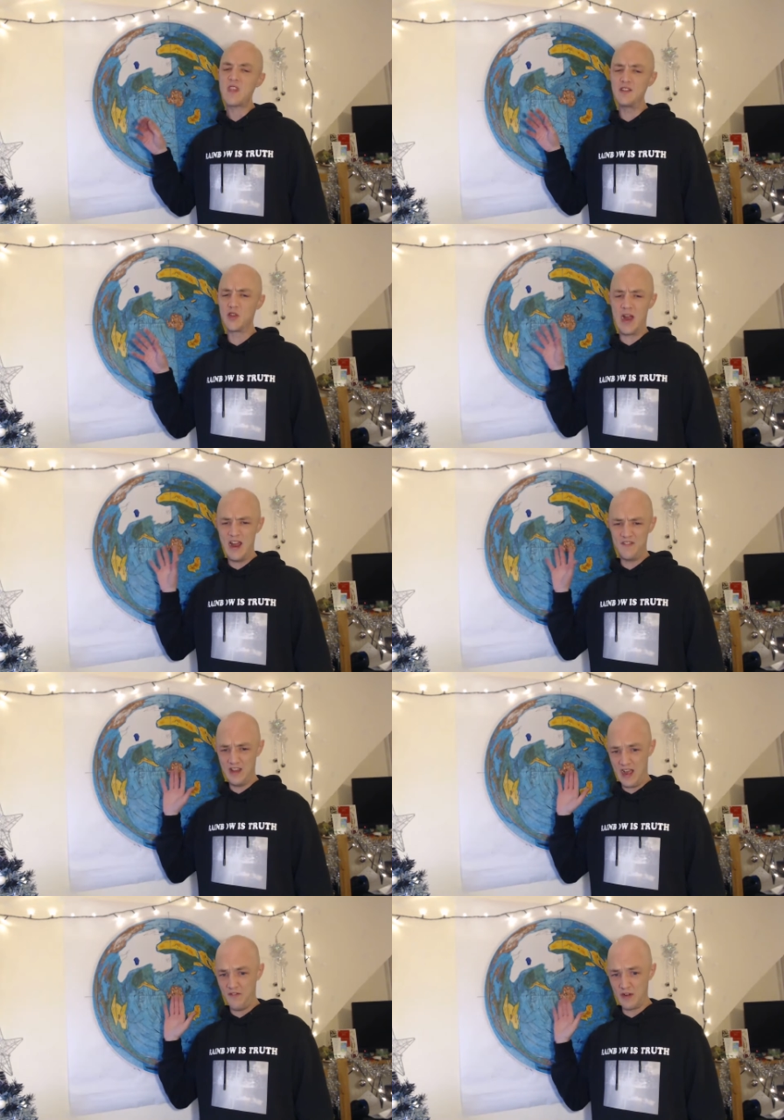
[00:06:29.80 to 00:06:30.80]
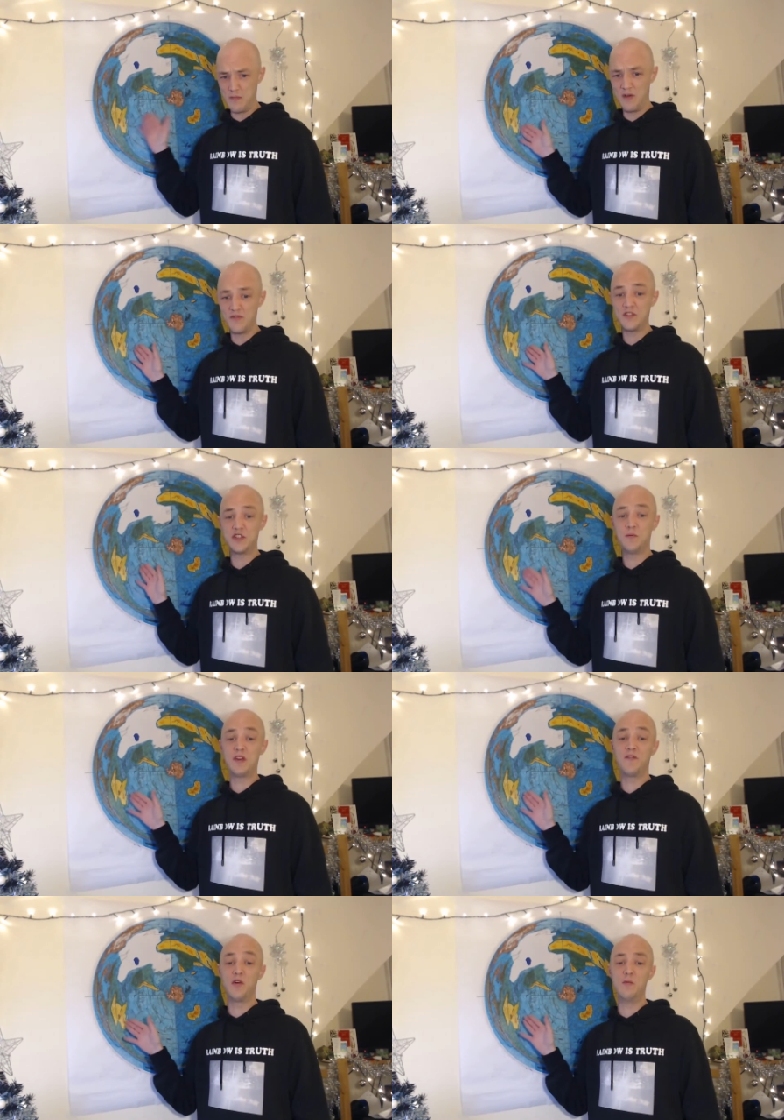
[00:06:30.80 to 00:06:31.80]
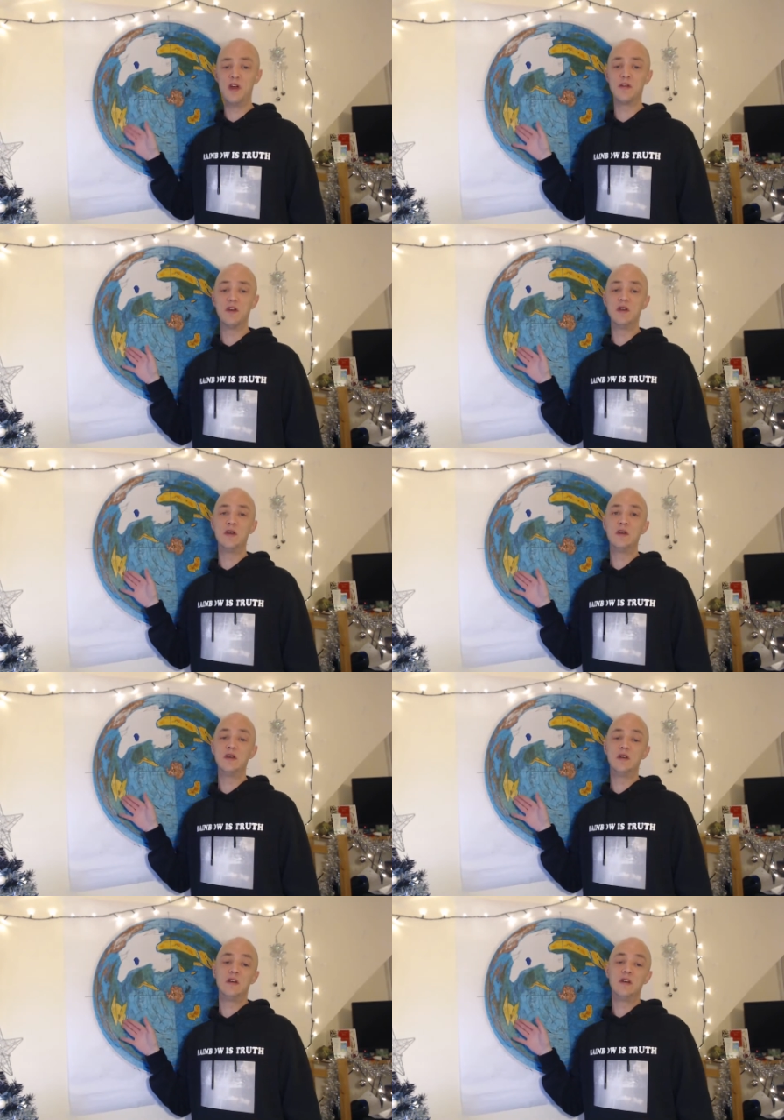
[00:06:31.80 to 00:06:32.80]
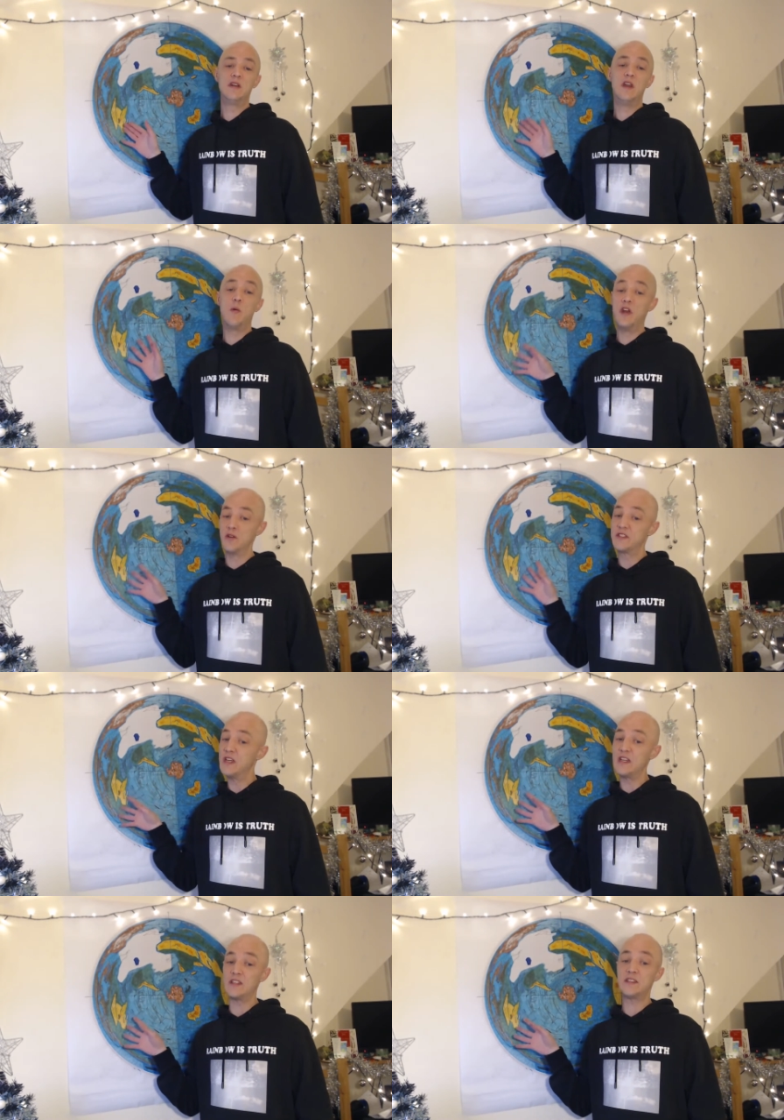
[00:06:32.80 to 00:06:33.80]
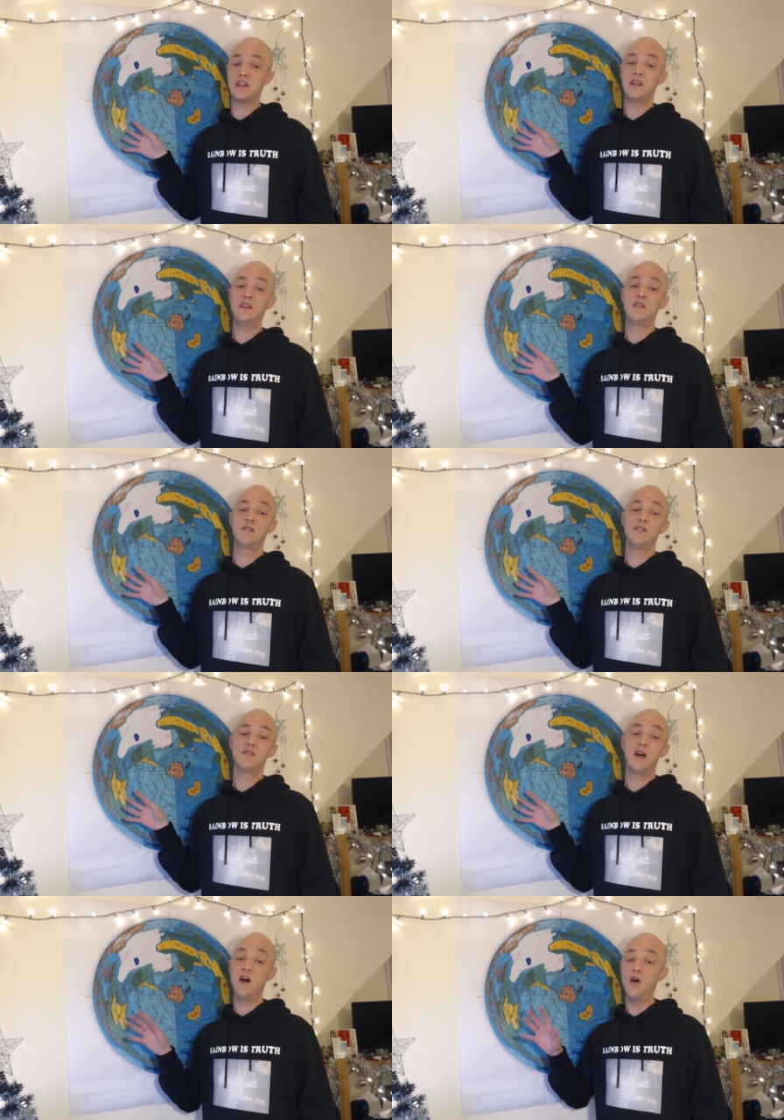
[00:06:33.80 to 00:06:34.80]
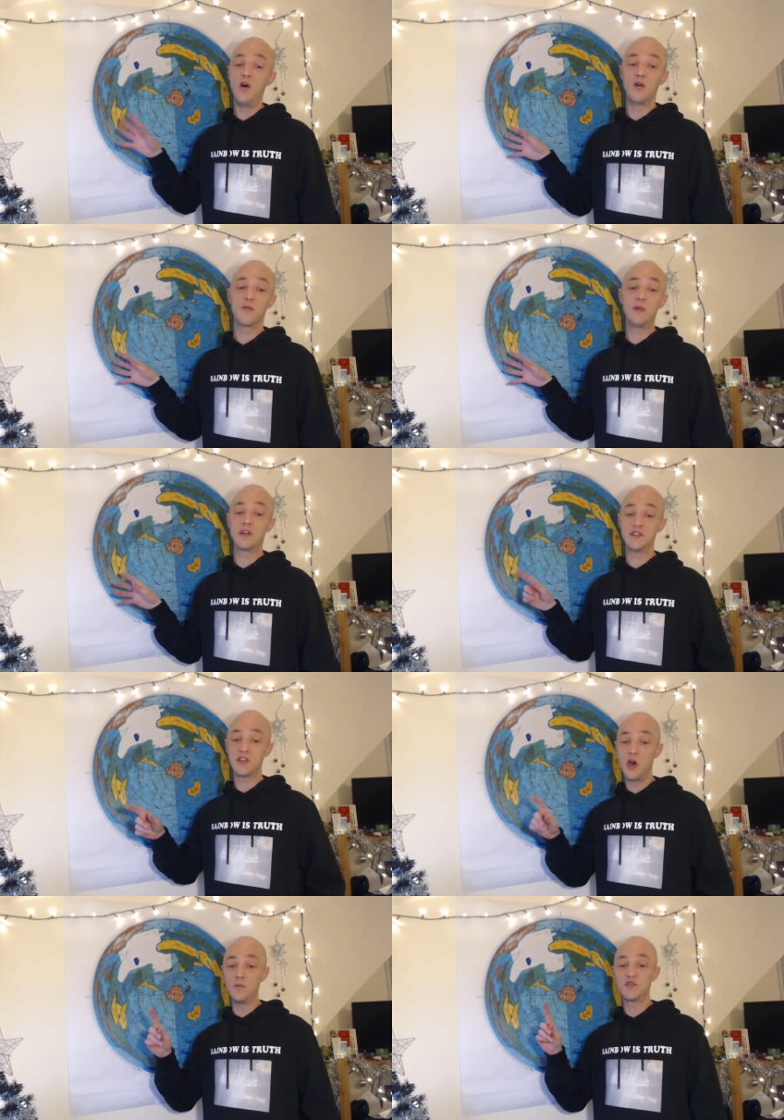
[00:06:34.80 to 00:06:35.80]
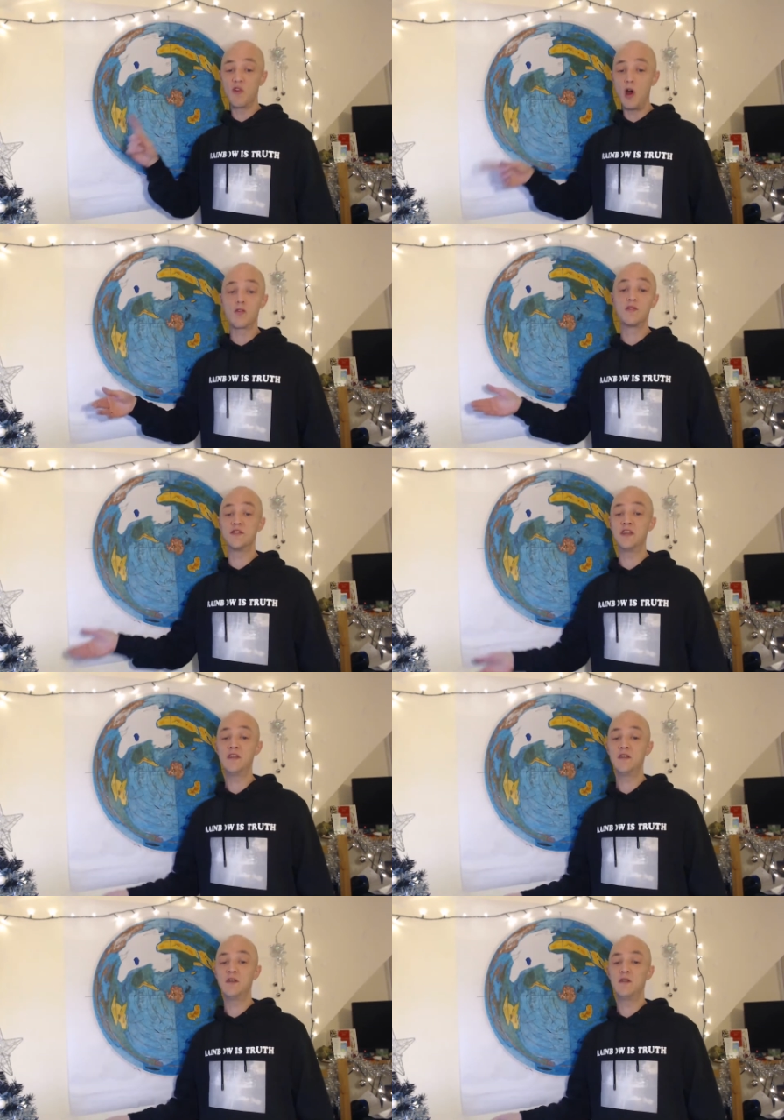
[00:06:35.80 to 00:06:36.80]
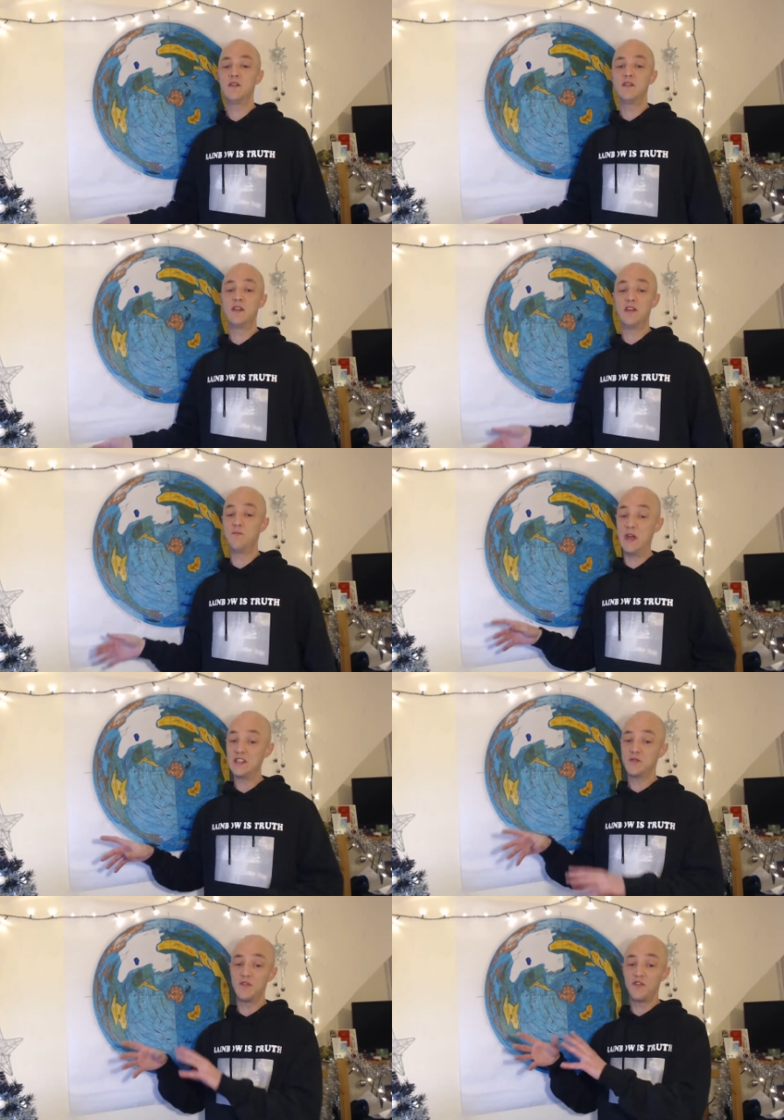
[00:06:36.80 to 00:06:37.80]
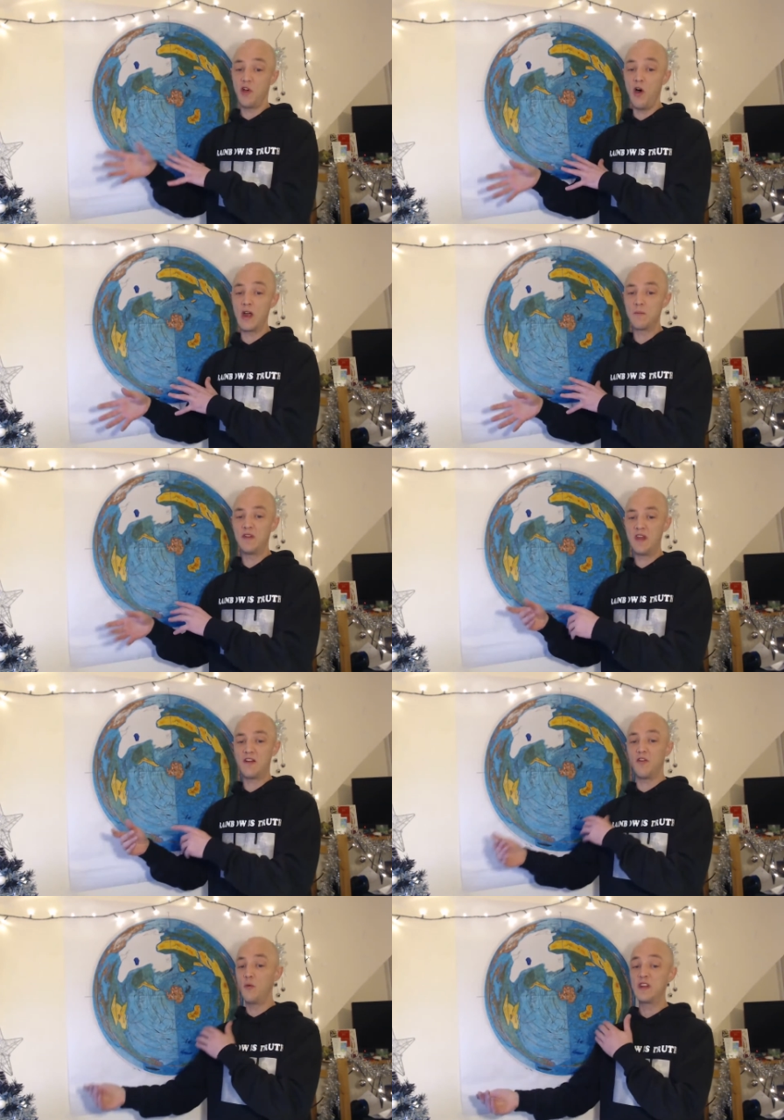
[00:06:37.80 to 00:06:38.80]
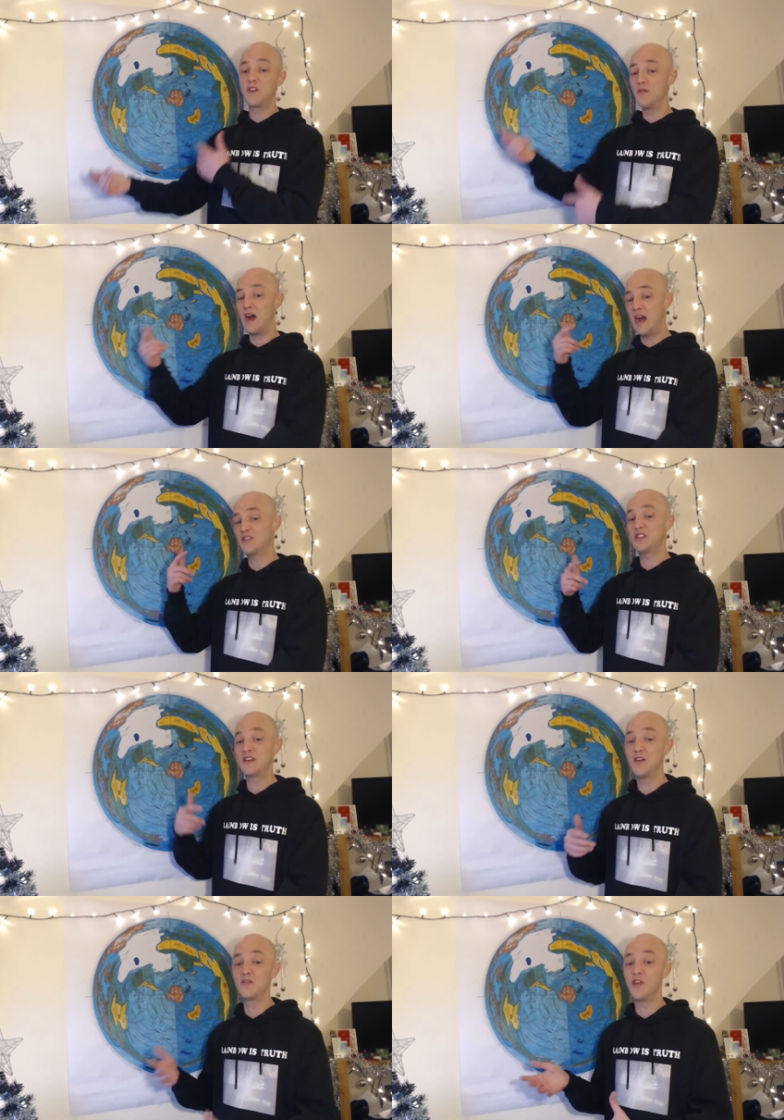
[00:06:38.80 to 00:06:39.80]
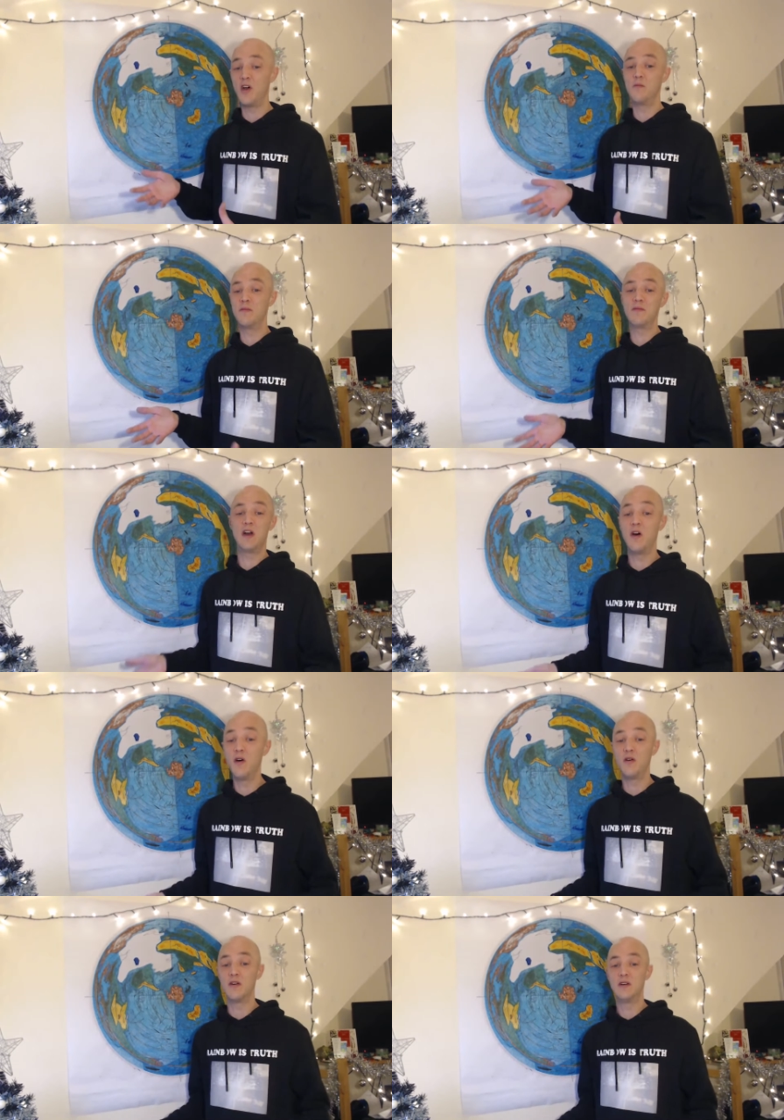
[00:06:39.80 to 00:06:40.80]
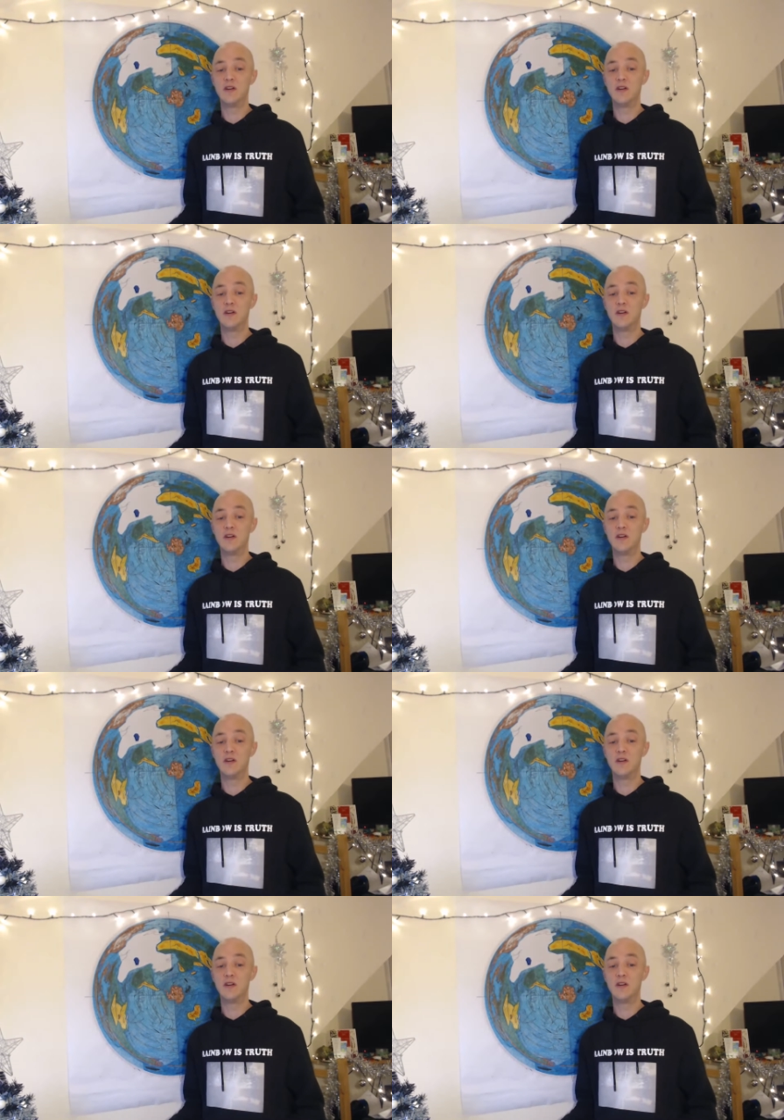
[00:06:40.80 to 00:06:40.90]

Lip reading: So at the end of every month, there should be a full moon. Now, we don't see that today at all because time's wrong, you see. They've messed with time, and therefore we don't actually know time at all,